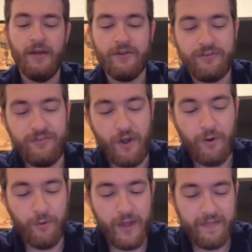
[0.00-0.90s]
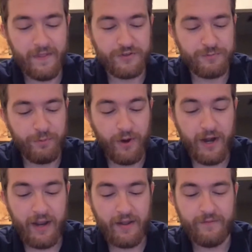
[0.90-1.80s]
So, in the
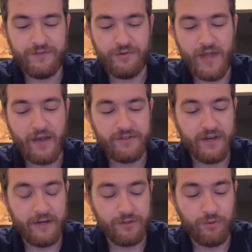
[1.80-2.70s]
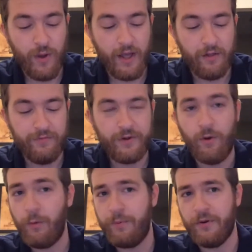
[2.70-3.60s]
spring of 2012,
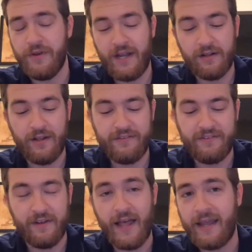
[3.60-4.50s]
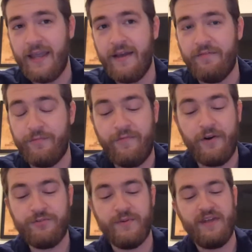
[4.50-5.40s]
Corporal Nicholas Selecki of the
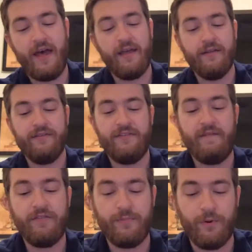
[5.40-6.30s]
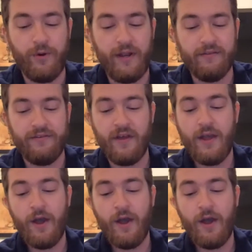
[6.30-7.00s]
1st Battalion, 7th Marines,